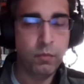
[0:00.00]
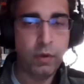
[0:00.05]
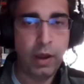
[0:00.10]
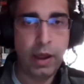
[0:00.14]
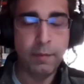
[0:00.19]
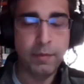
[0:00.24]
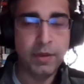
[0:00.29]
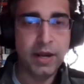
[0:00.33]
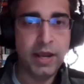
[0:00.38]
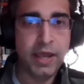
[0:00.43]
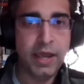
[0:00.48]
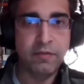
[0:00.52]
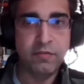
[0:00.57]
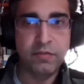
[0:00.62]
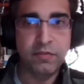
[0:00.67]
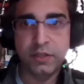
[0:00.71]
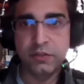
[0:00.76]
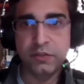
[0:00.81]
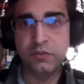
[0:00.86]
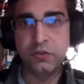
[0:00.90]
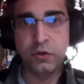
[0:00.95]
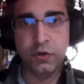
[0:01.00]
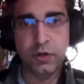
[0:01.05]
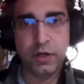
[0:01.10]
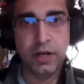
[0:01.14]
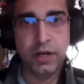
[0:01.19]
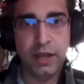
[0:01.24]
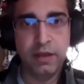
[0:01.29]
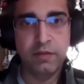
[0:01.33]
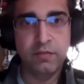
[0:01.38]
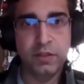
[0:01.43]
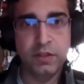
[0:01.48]
I'm going to have this, you're going
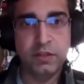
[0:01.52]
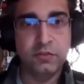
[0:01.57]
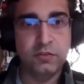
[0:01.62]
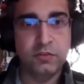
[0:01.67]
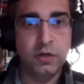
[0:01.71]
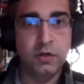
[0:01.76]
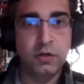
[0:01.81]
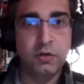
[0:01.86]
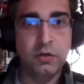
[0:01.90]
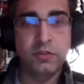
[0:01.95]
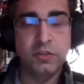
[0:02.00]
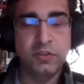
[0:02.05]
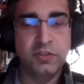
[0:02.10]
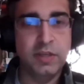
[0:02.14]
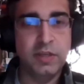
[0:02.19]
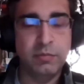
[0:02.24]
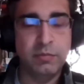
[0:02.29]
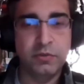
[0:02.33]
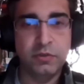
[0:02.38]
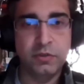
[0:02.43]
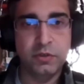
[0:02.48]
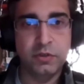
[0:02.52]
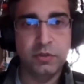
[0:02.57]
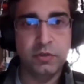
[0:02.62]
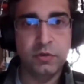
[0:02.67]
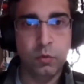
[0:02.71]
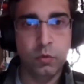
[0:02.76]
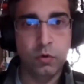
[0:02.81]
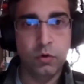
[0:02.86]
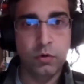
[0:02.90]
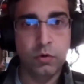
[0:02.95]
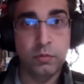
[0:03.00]
to have this, deception
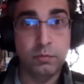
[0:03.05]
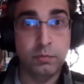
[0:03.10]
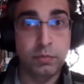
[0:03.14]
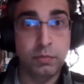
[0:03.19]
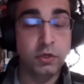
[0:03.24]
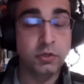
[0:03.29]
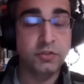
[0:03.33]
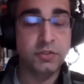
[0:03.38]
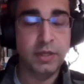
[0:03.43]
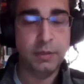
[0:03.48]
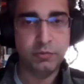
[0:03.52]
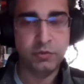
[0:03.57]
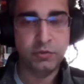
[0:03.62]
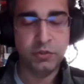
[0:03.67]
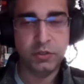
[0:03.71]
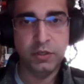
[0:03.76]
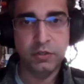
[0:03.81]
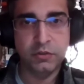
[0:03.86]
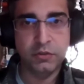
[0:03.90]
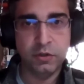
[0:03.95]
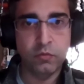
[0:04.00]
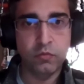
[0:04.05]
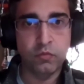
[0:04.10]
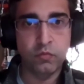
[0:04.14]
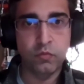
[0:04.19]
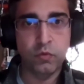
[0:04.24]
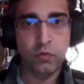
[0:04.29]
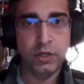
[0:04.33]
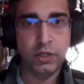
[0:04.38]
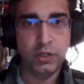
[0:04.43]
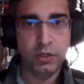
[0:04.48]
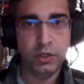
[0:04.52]
or perception is a
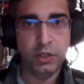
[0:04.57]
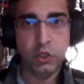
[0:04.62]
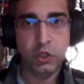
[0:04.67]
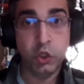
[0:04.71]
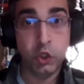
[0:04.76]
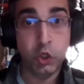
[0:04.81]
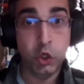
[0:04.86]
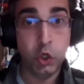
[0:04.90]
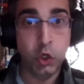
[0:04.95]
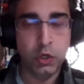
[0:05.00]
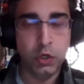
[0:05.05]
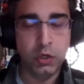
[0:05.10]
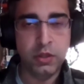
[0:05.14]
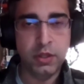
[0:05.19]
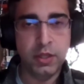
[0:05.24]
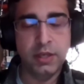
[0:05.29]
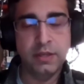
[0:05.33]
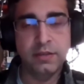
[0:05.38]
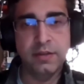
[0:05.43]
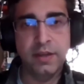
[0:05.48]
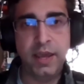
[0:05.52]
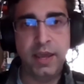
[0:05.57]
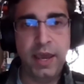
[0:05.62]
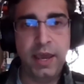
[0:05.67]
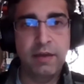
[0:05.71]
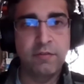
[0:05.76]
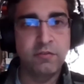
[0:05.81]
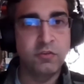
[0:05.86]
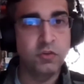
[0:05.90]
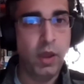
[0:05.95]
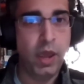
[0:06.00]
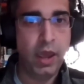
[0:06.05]
really good thing to
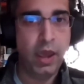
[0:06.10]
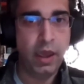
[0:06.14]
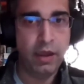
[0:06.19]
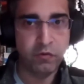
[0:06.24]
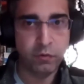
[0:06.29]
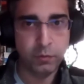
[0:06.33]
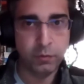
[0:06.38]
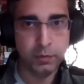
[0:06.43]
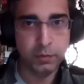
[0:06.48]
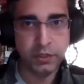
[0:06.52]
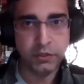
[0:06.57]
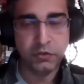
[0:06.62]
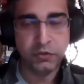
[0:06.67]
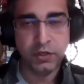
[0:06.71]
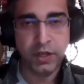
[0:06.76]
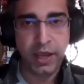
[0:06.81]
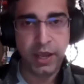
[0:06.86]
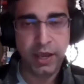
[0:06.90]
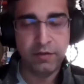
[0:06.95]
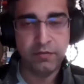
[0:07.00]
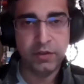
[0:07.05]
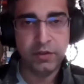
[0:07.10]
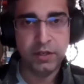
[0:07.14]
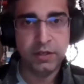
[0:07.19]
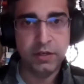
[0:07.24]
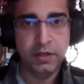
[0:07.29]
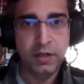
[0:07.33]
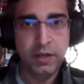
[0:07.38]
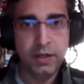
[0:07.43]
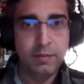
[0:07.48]
have. So everybody should have it.